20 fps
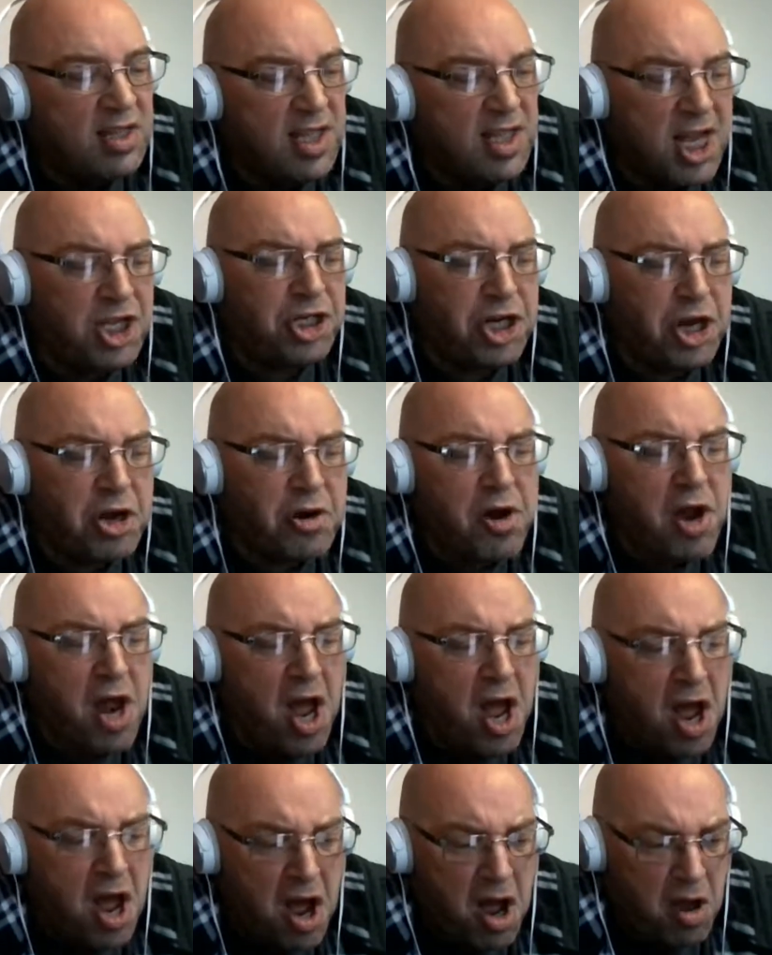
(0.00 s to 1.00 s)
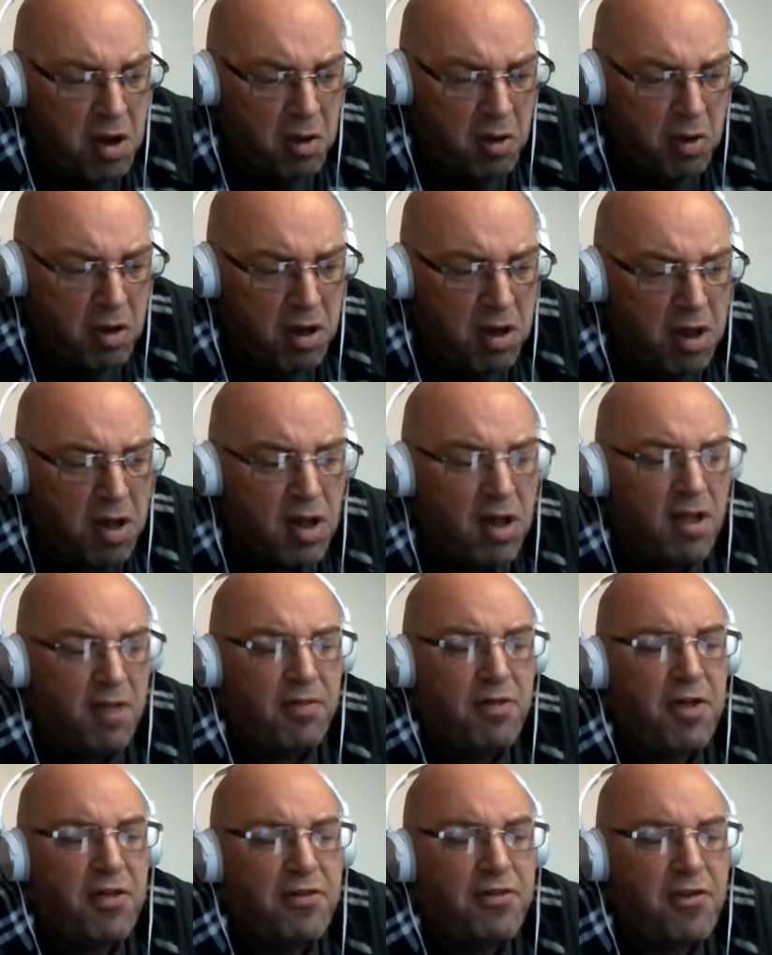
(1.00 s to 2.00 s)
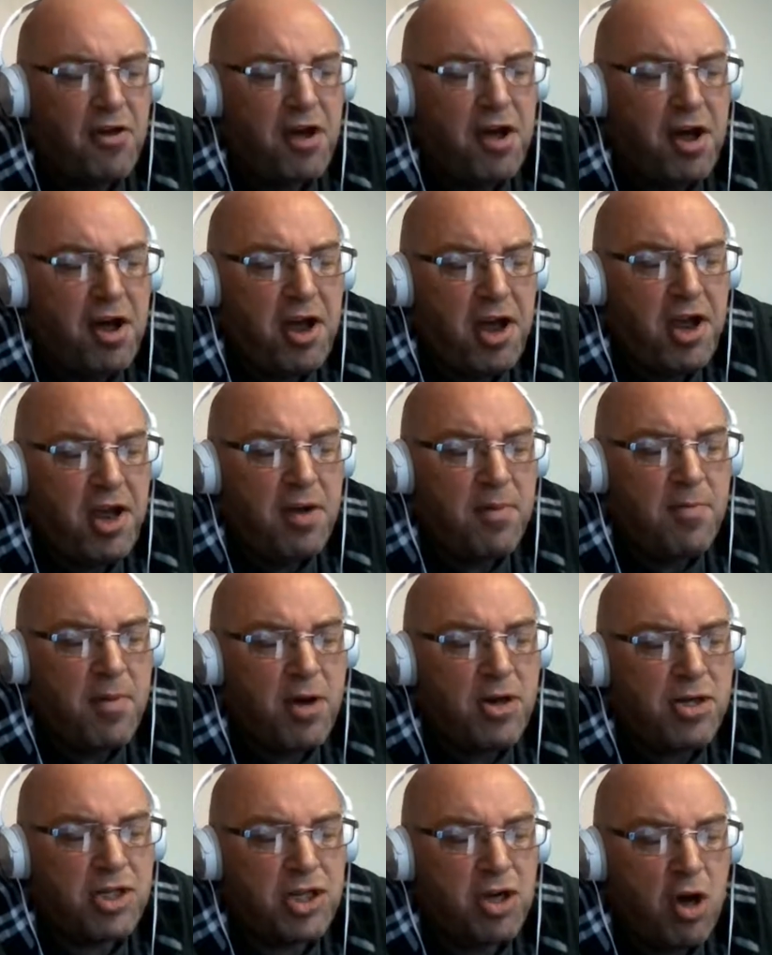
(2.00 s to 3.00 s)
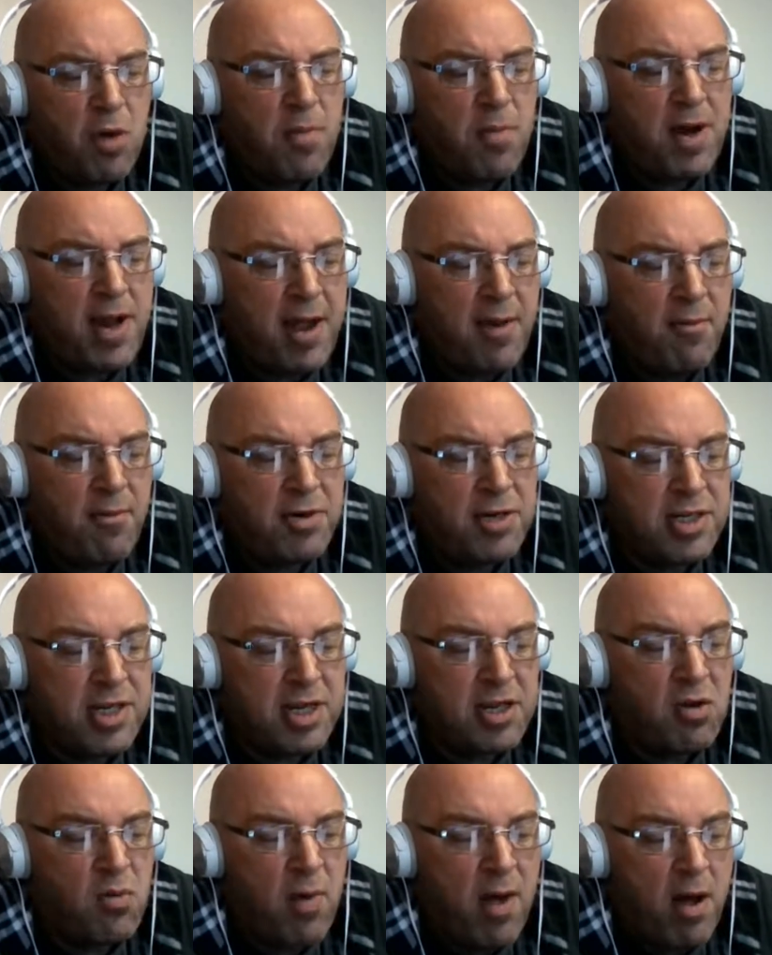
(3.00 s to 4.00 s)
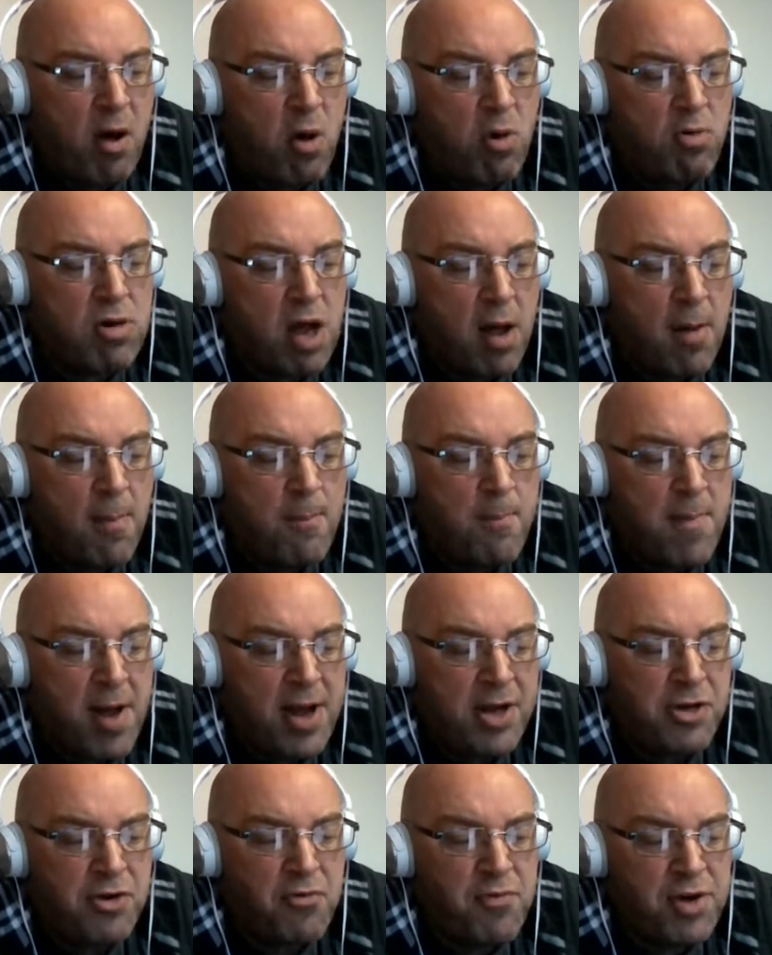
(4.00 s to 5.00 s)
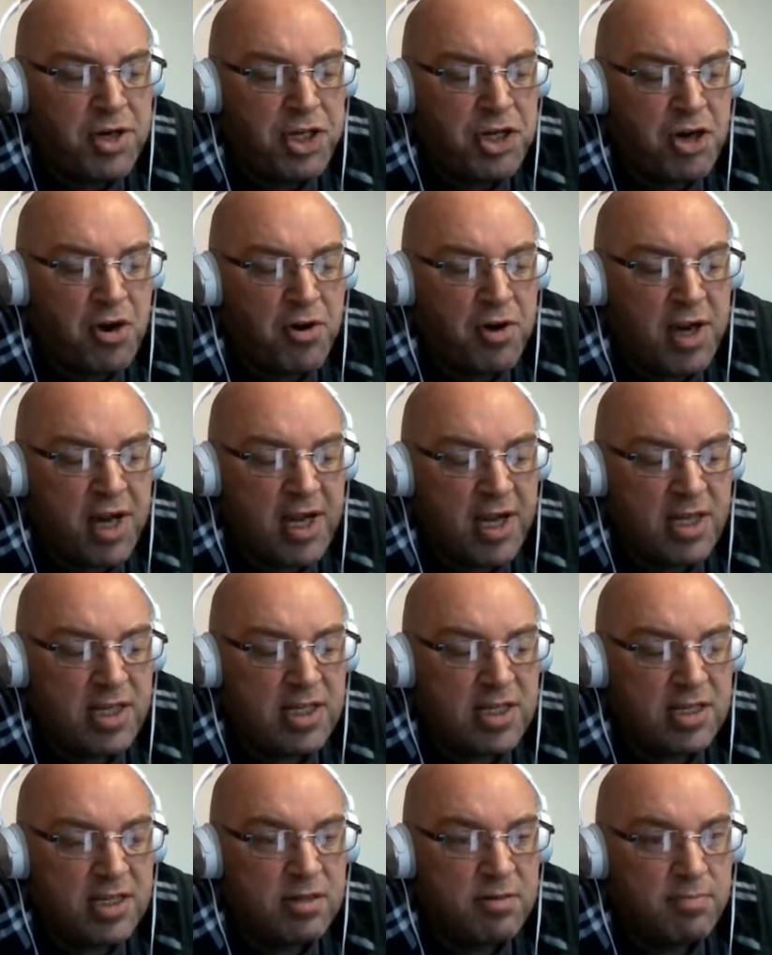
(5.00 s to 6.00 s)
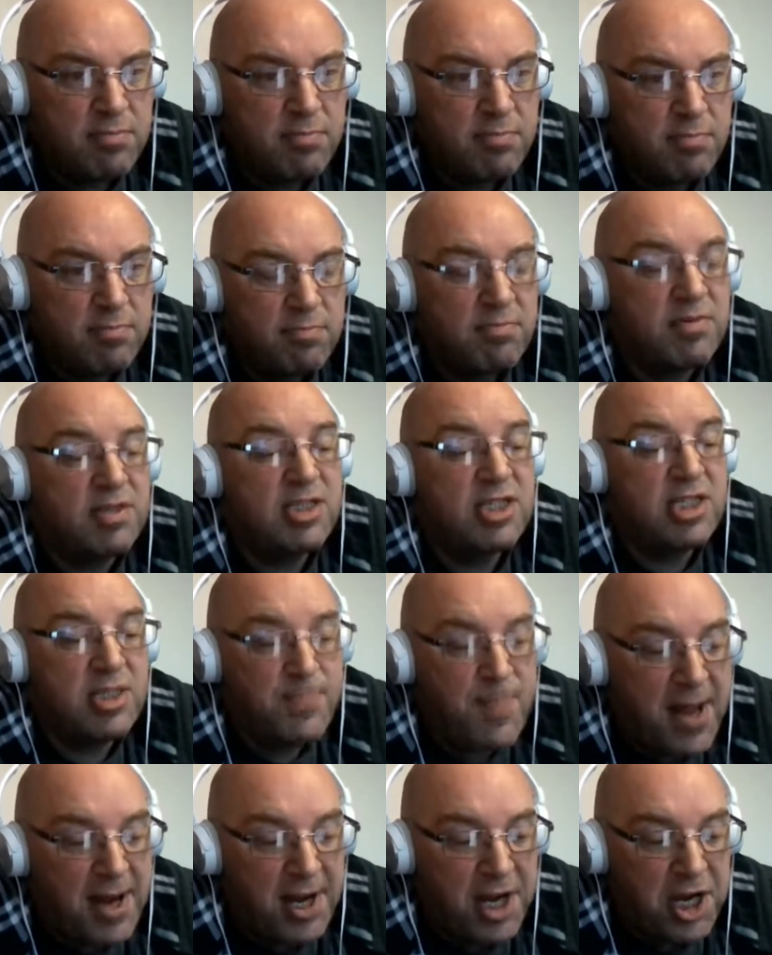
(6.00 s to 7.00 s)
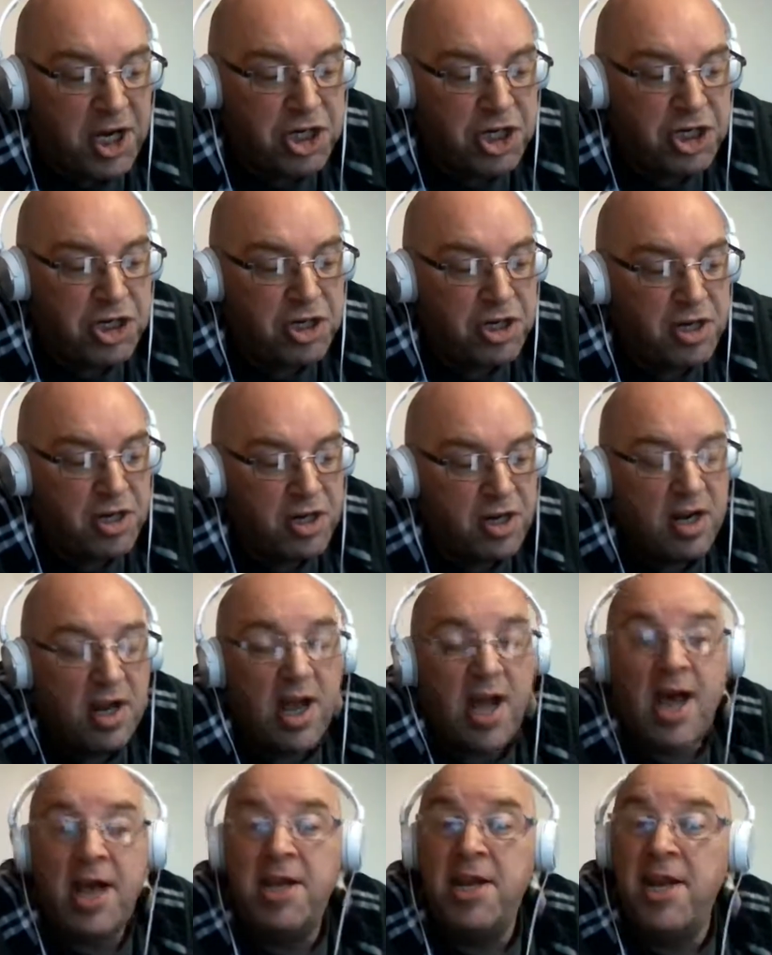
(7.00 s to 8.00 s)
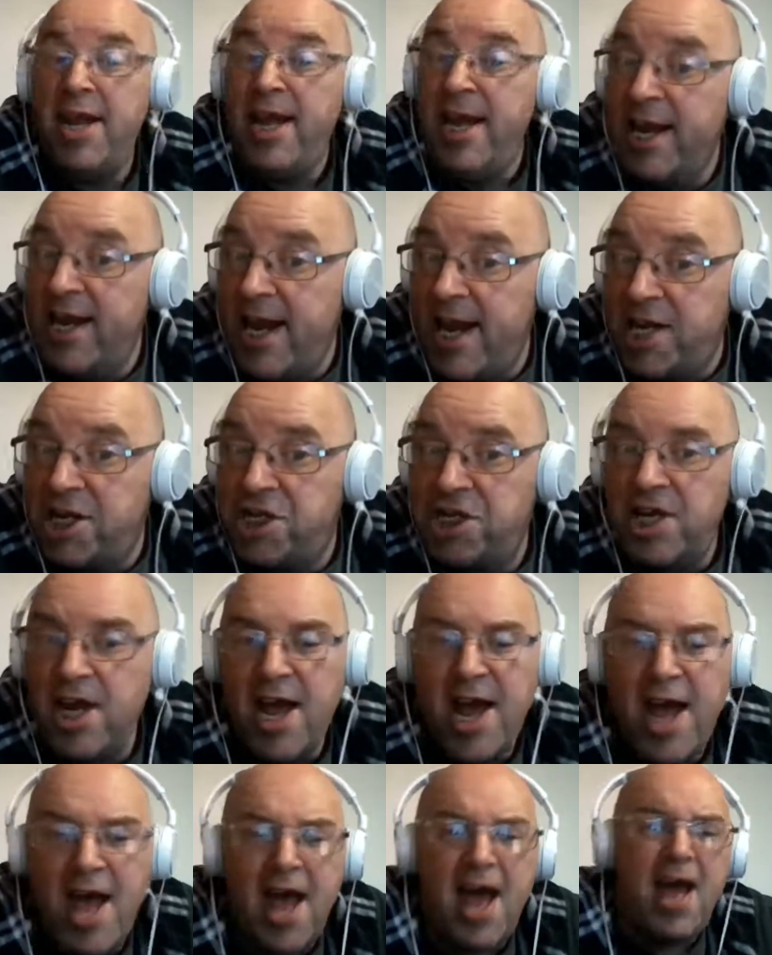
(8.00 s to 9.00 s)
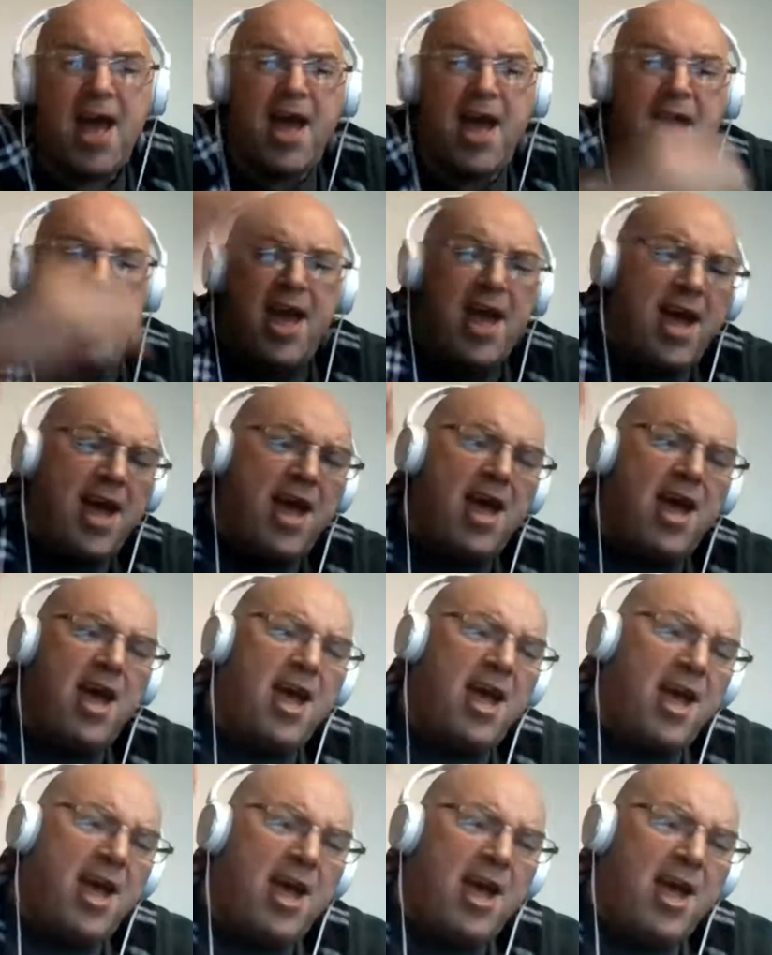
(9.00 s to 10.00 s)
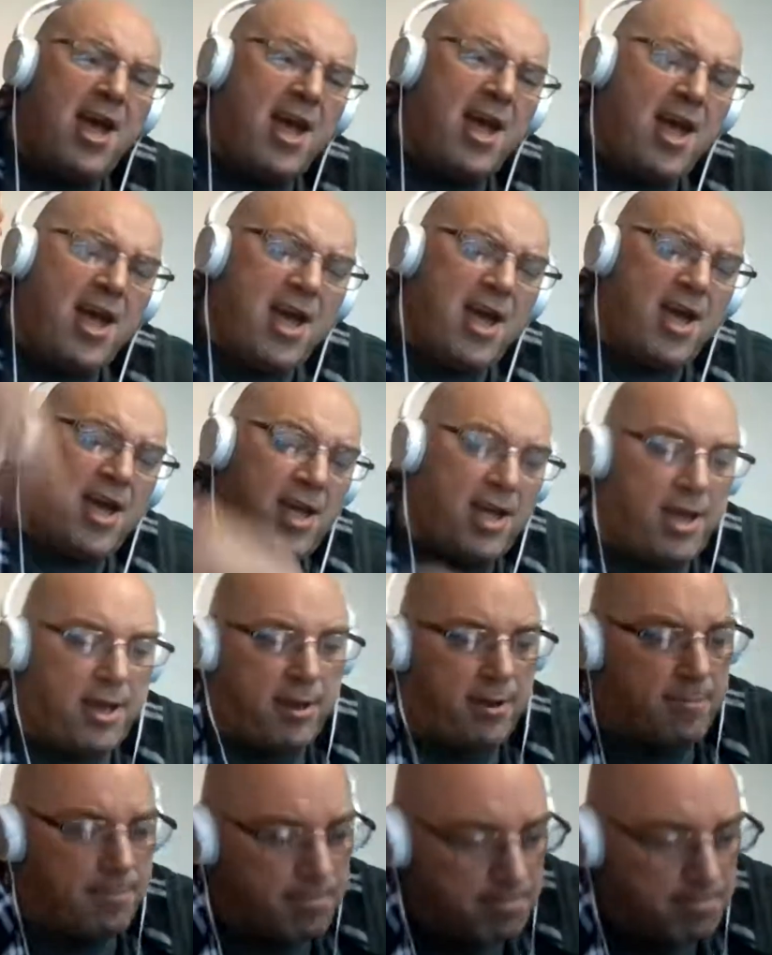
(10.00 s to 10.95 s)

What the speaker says: Did you know the 3 most common languages in the world are Mandarin Chinese, Spanish, and English? Hey!